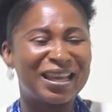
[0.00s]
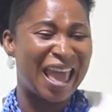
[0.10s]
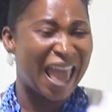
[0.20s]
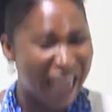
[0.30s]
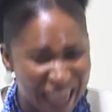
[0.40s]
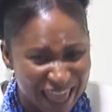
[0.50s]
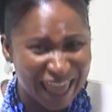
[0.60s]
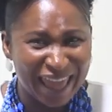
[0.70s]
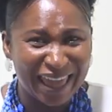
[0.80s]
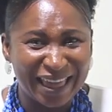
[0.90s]
se
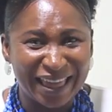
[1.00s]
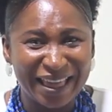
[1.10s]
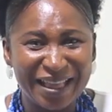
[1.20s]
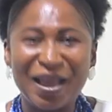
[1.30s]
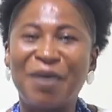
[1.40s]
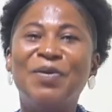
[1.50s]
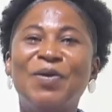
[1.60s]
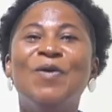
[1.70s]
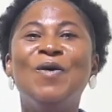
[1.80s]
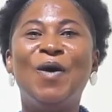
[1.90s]
eh nyame
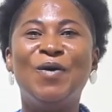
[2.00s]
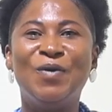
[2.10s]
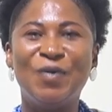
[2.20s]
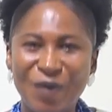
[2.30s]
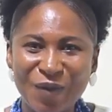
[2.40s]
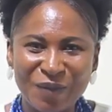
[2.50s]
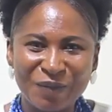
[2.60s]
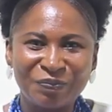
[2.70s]
ho